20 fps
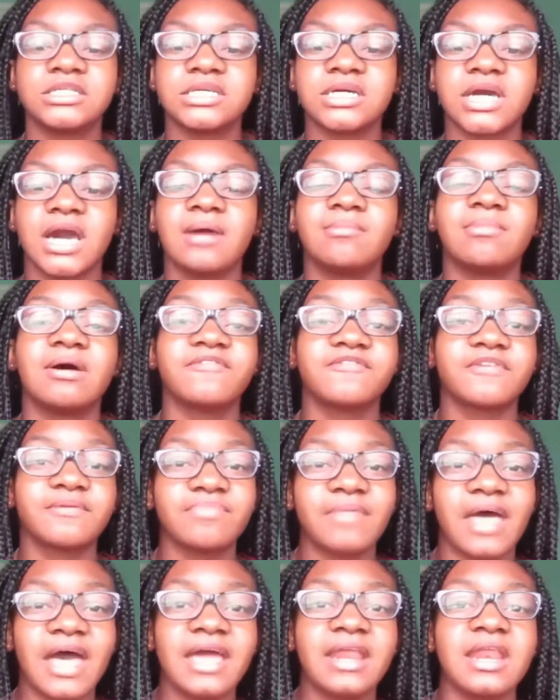to come up
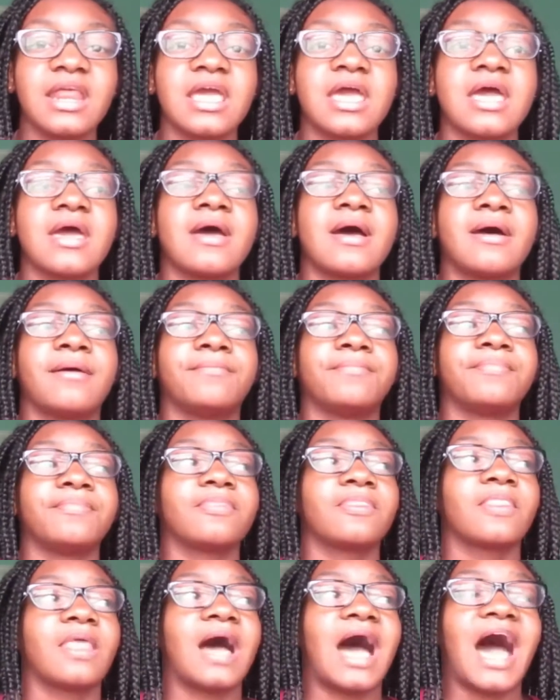from that.
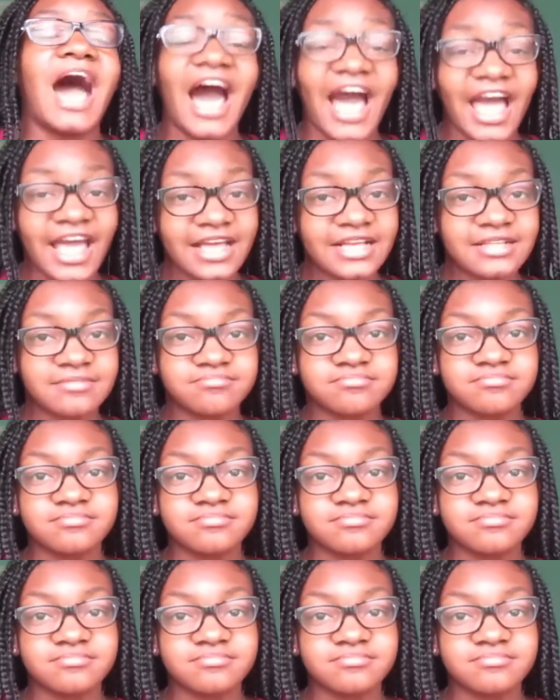I